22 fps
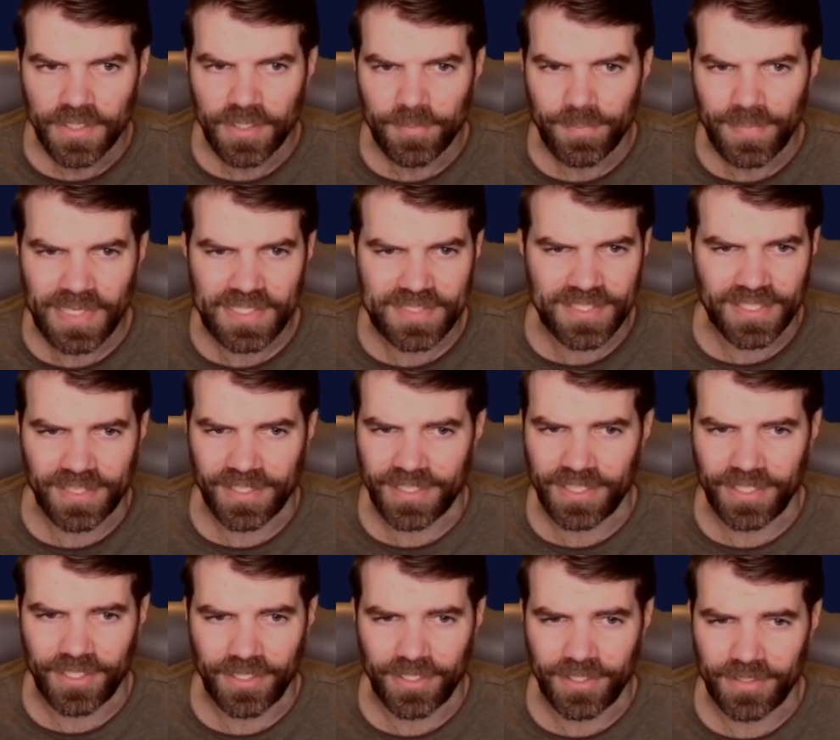
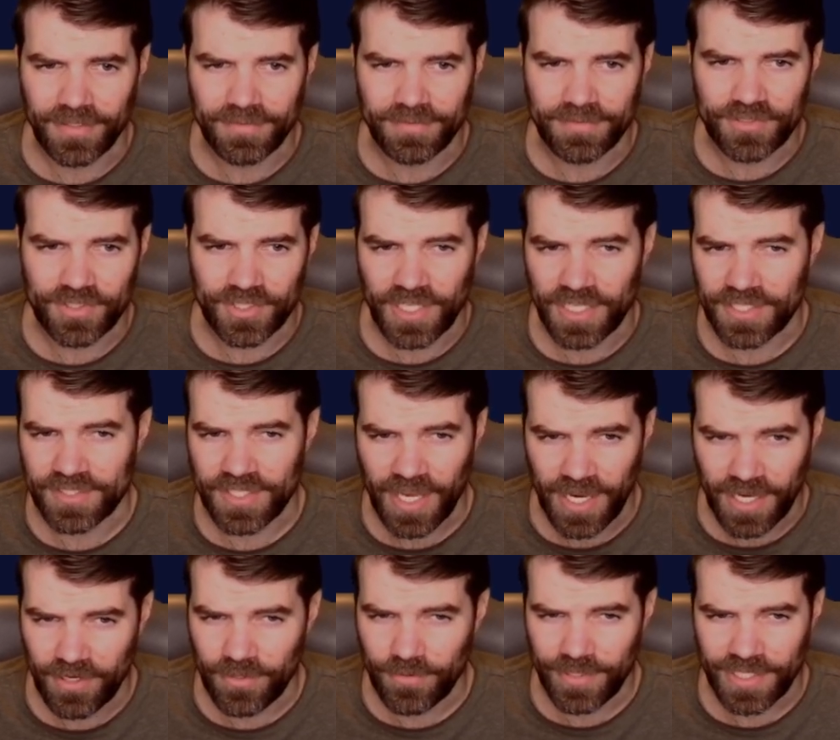basically, she has an
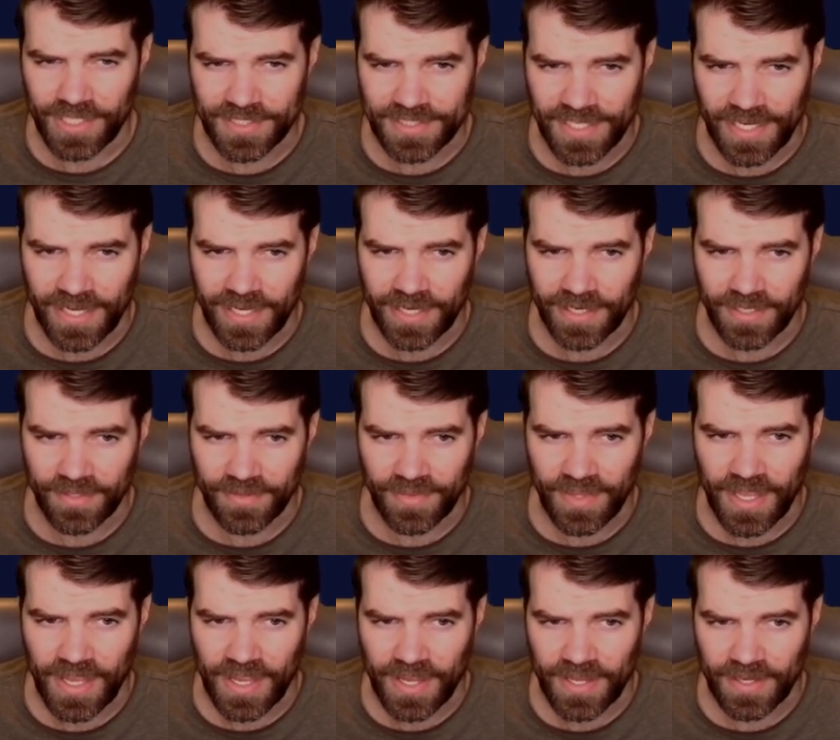AoE attack
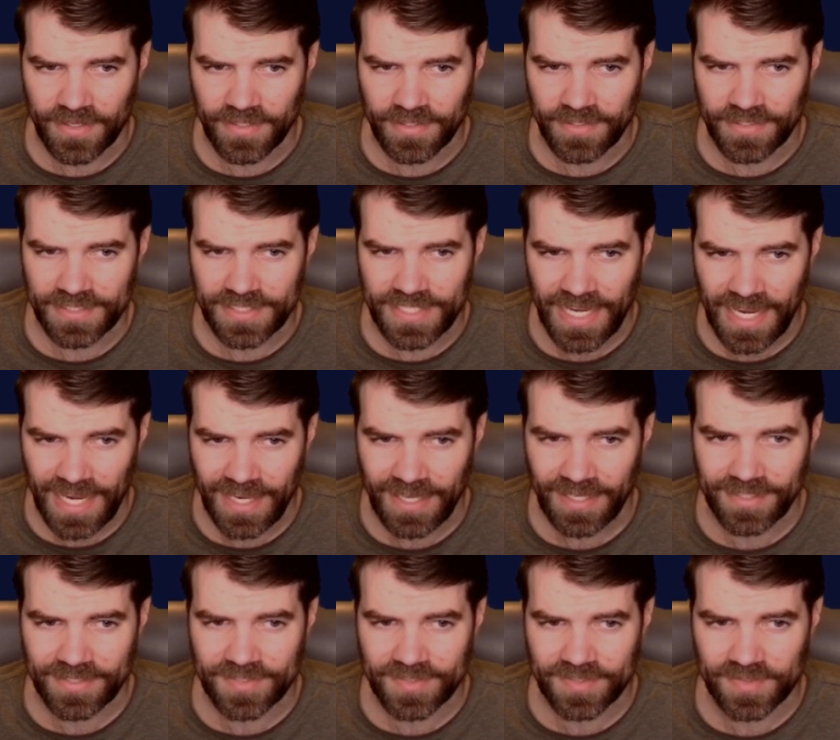that
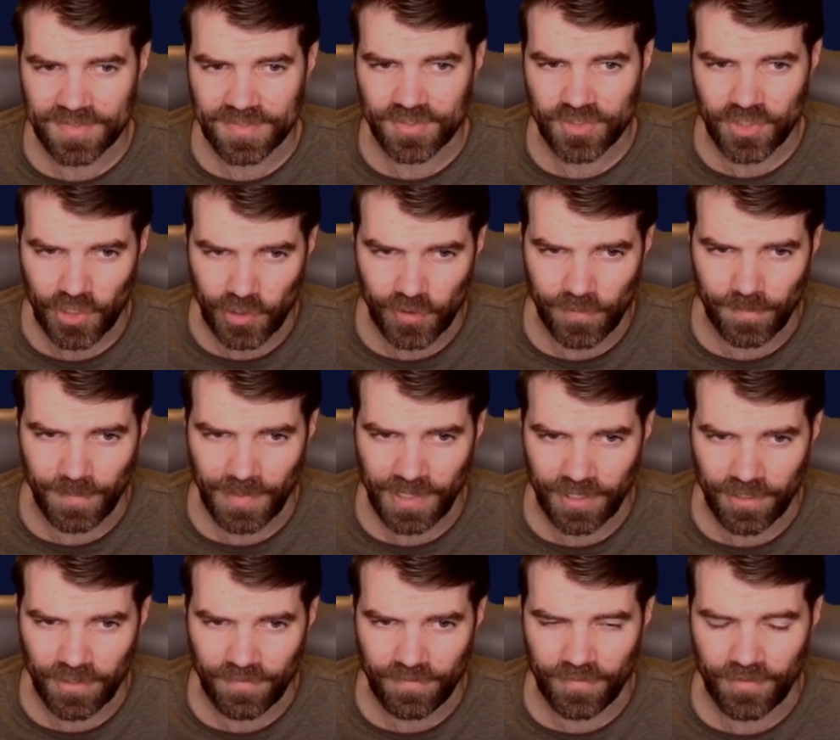takes turn
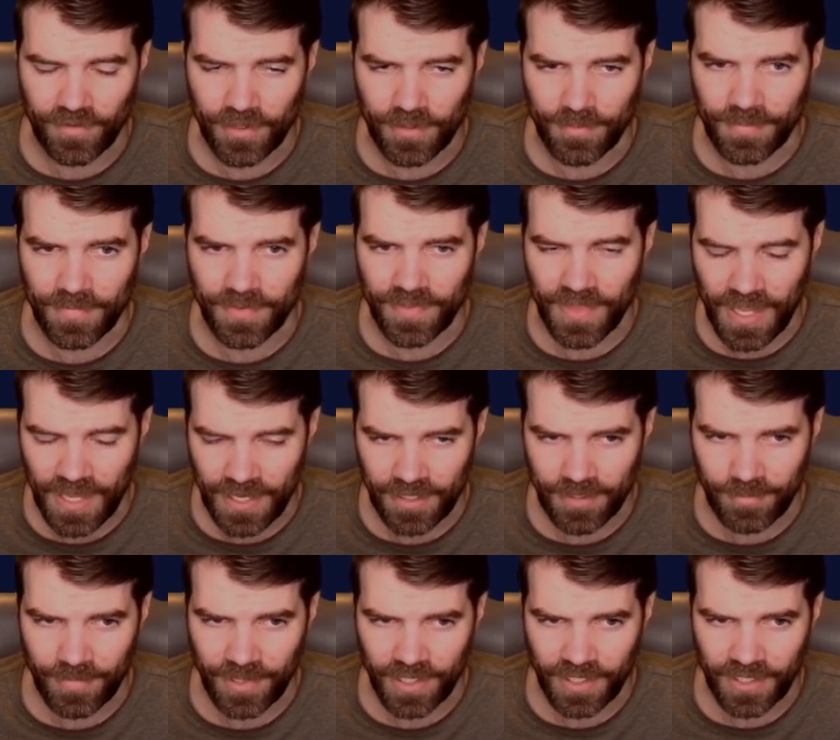meter from the
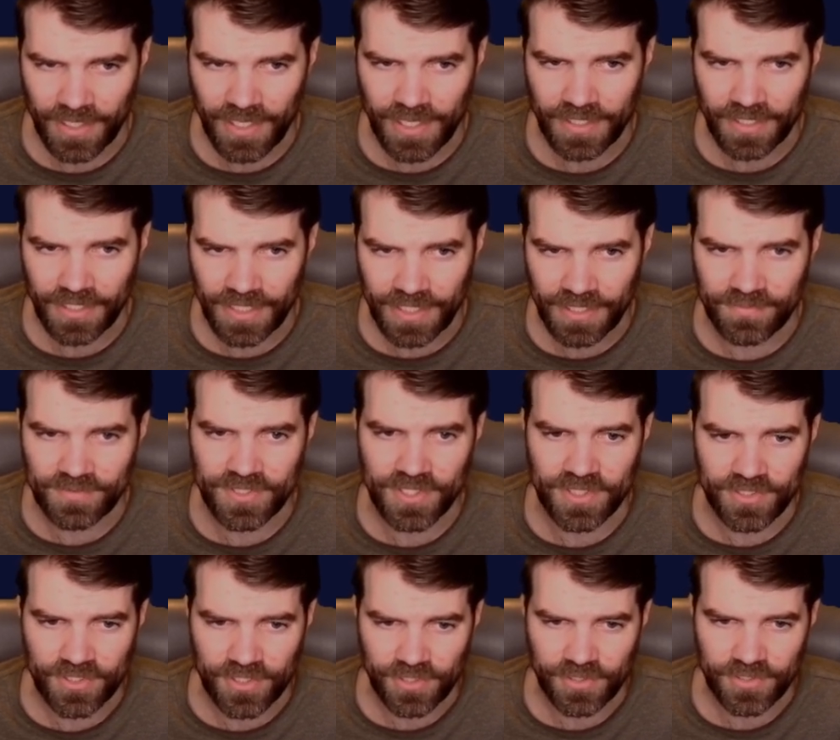enemy and gives
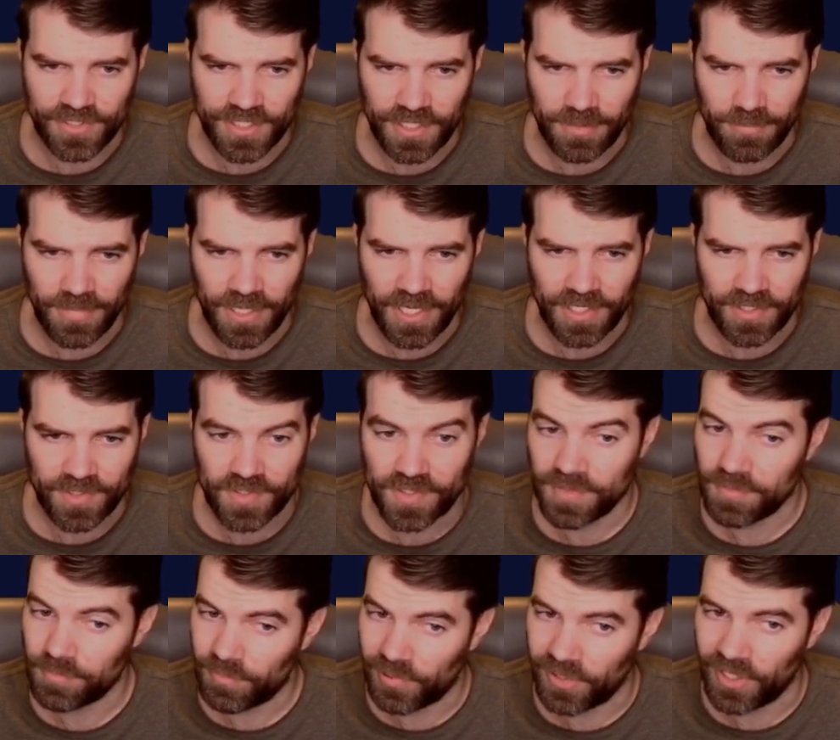it to your teammates.
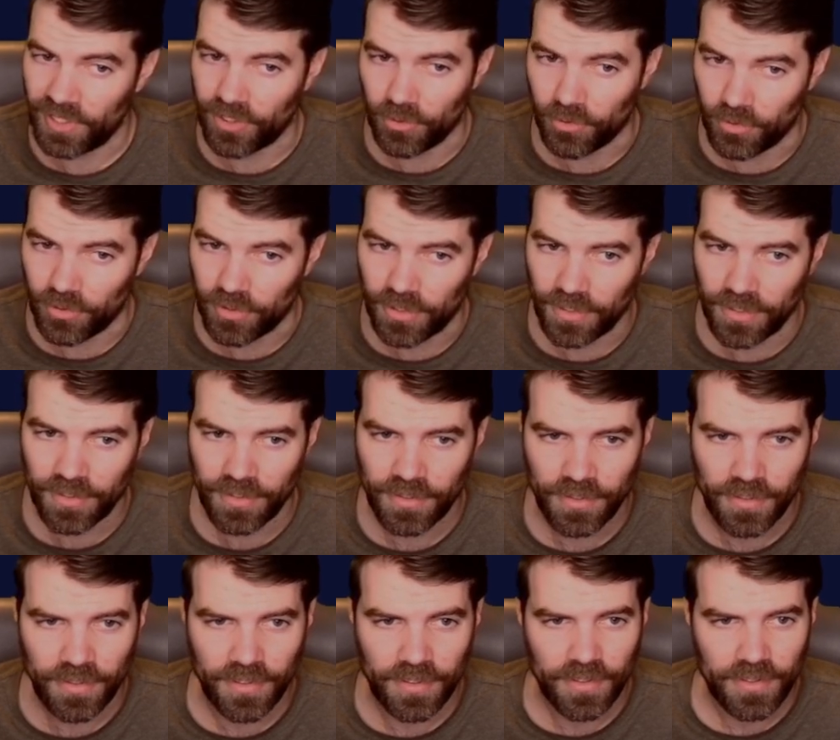Pretty cool.
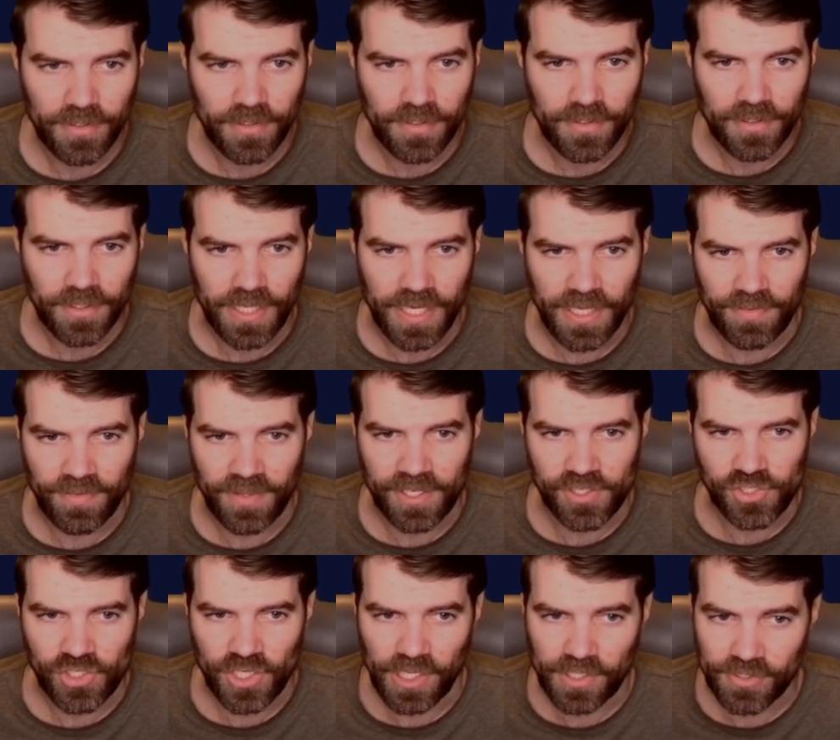And then
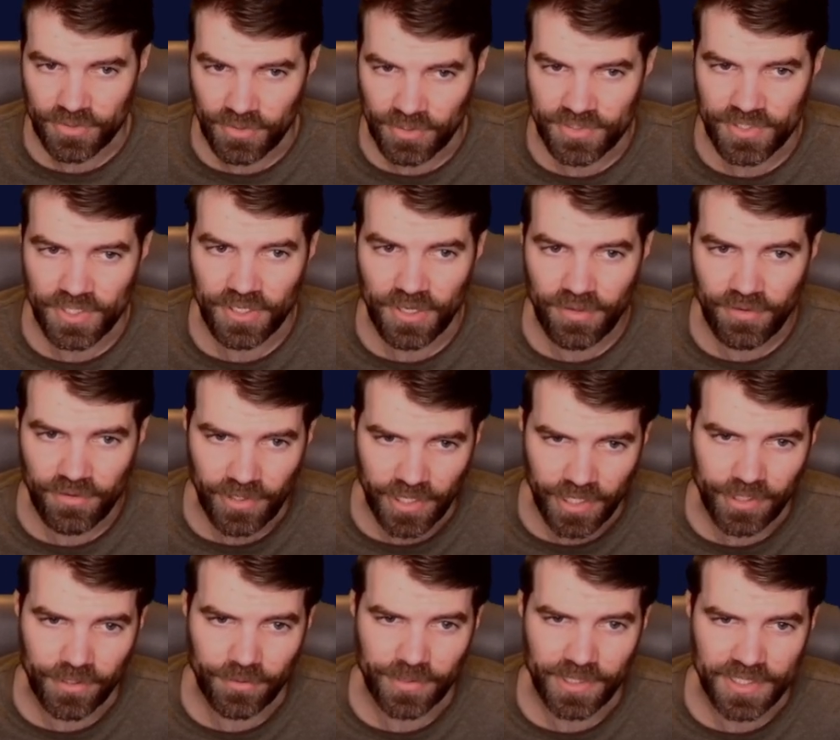she also has another
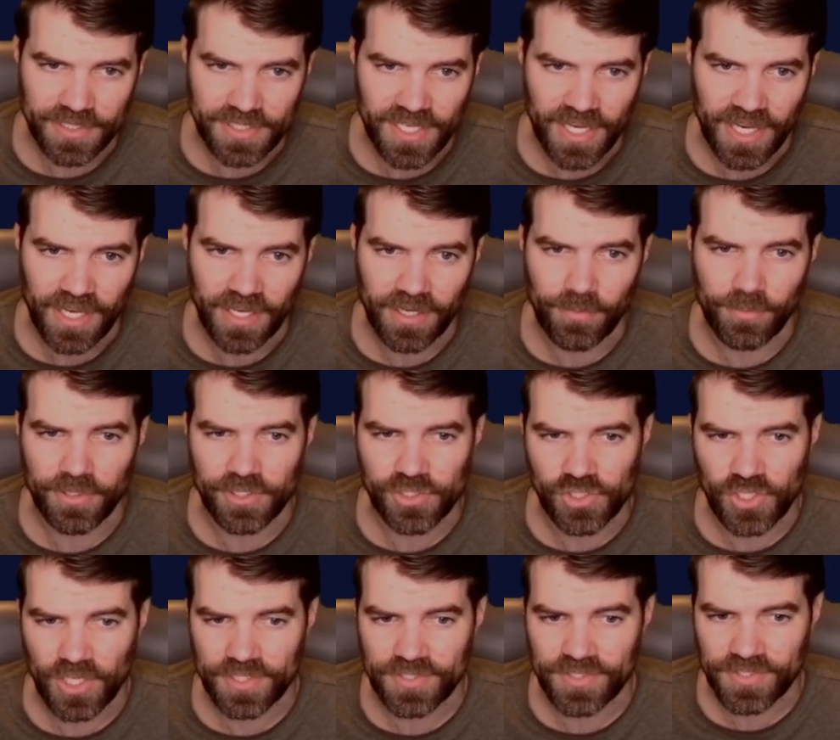AoE attack with a
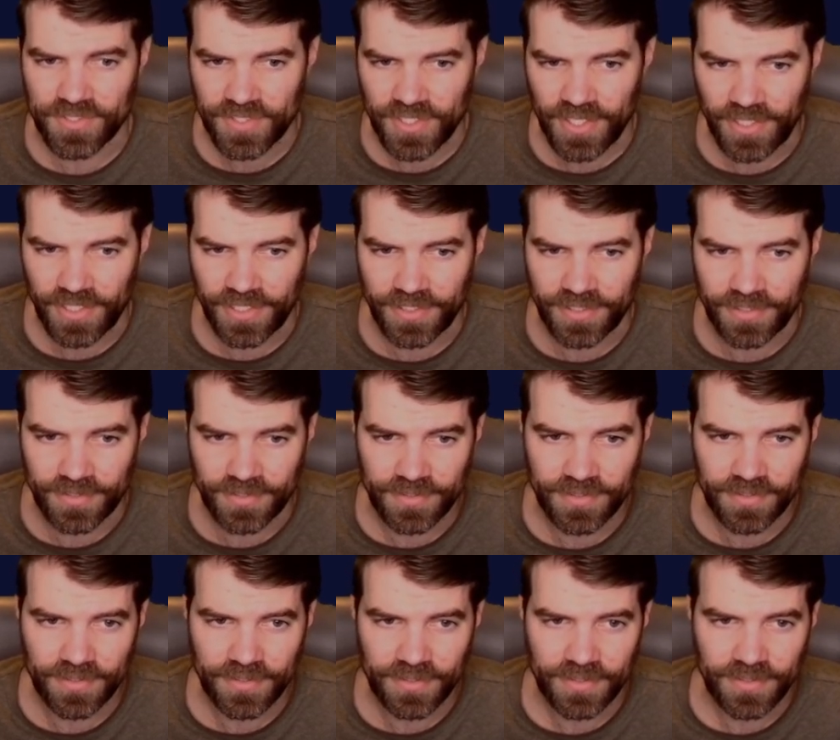chance to stun.
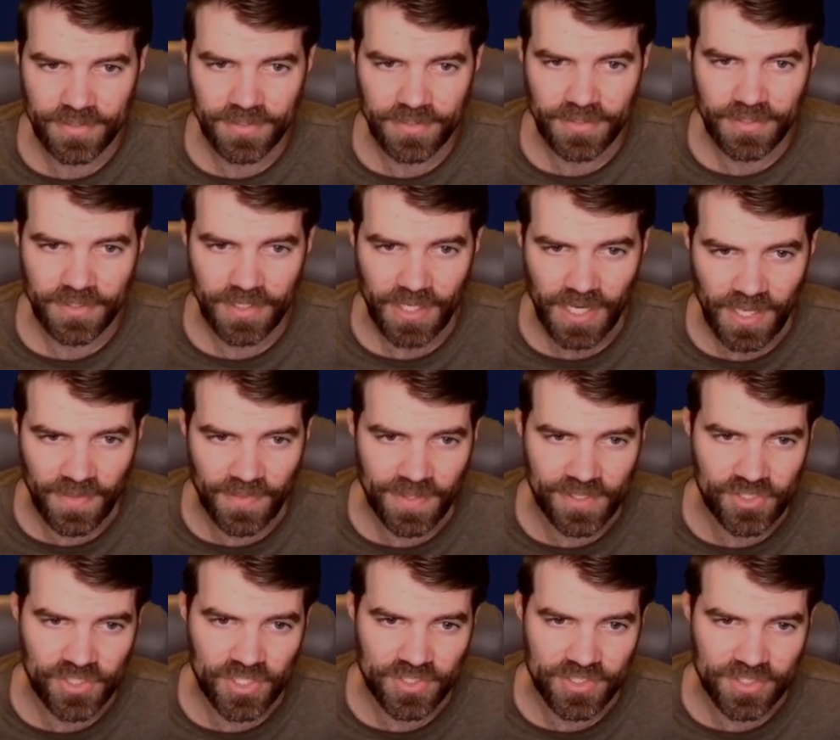And
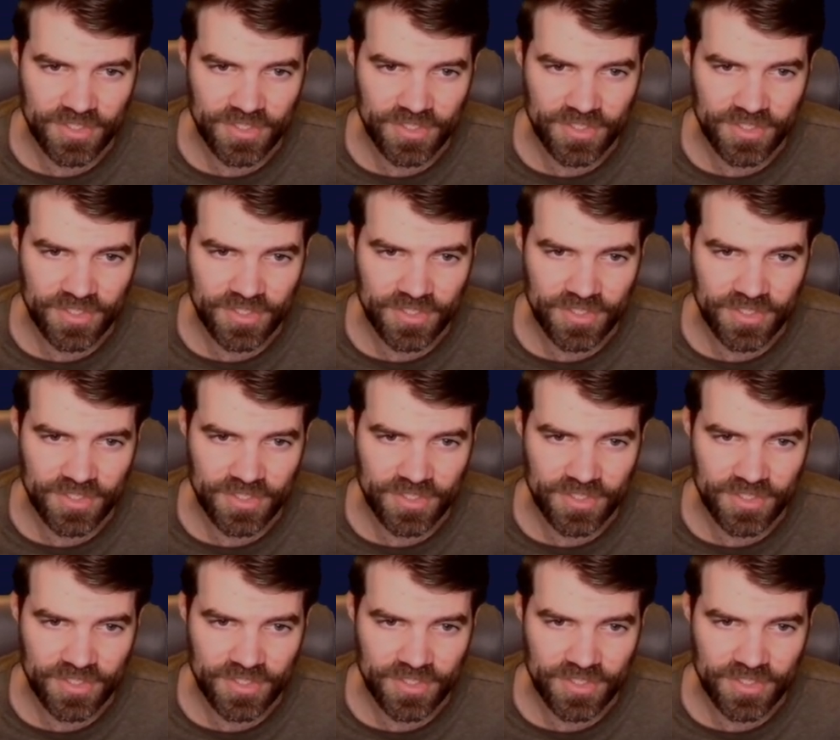then she has a